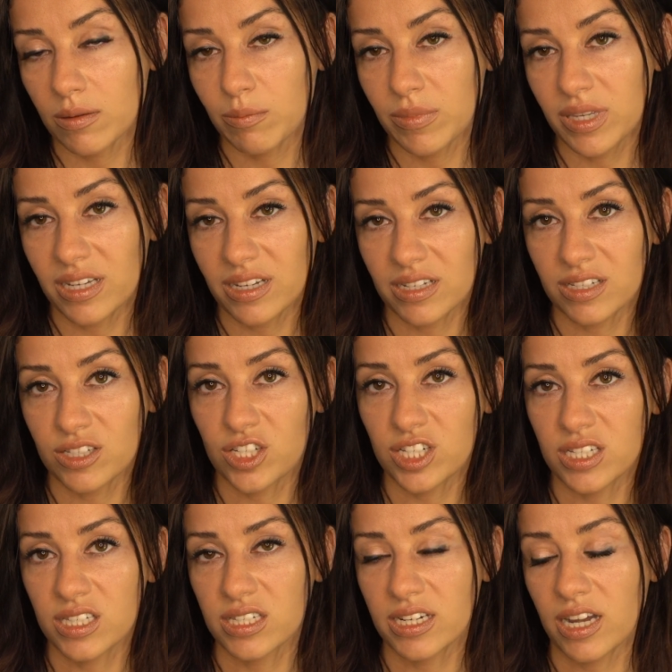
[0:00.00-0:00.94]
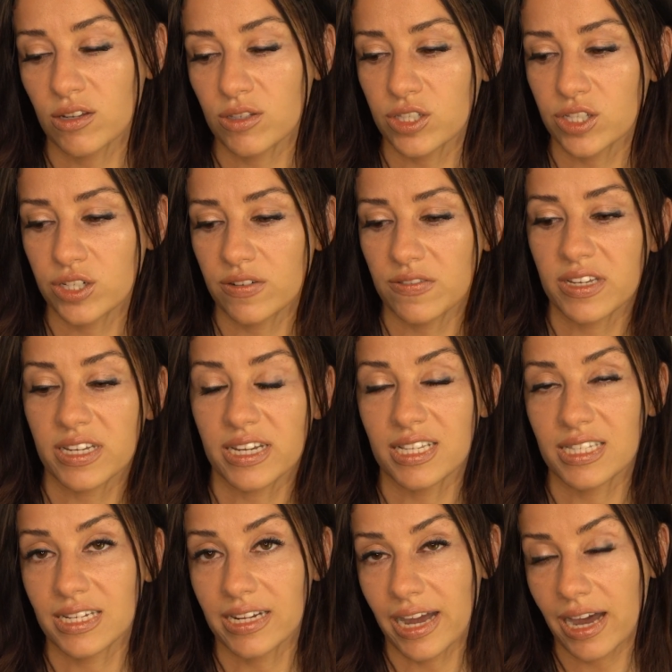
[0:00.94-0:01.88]
because she's now serving
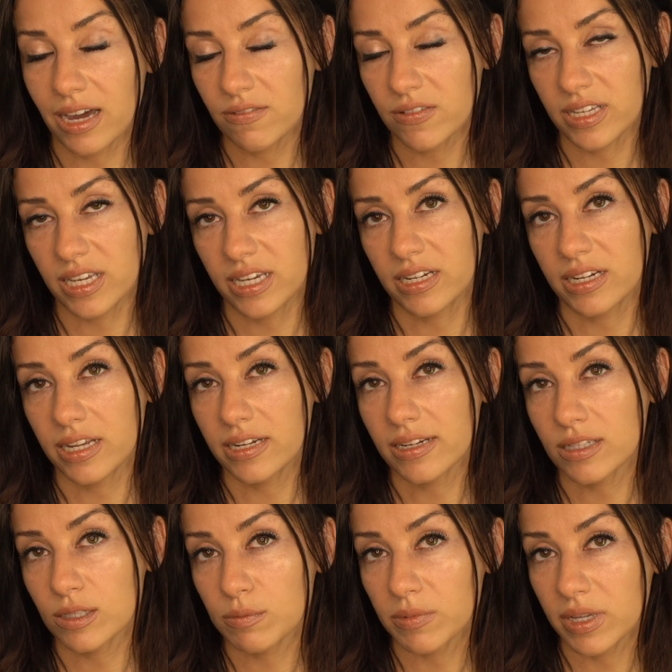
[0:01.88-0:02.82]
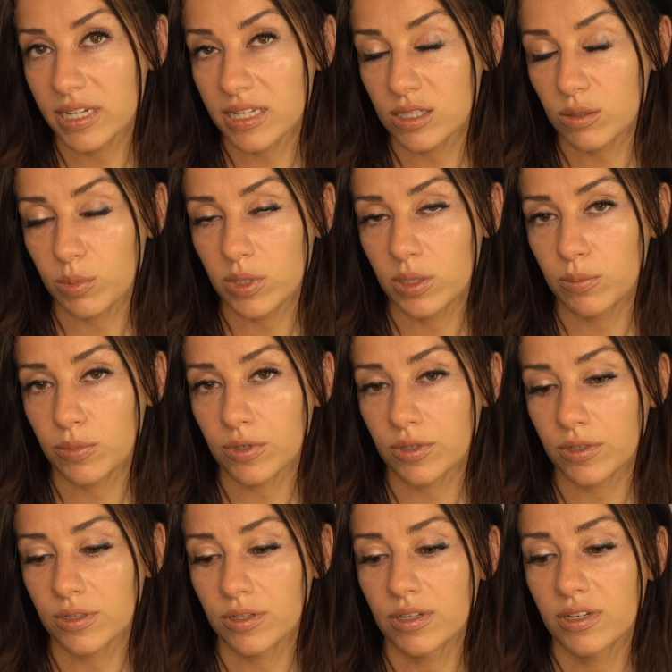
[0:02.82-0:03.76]
as an advocate and explaining to
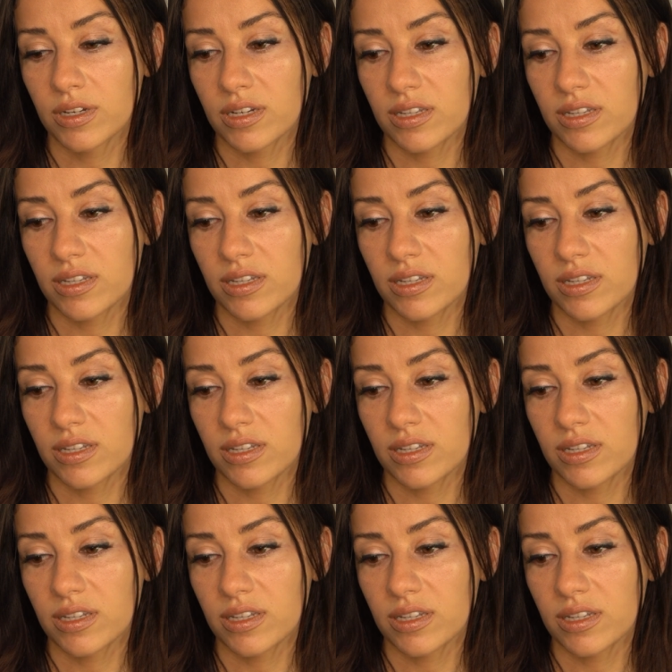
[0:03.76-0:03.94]
people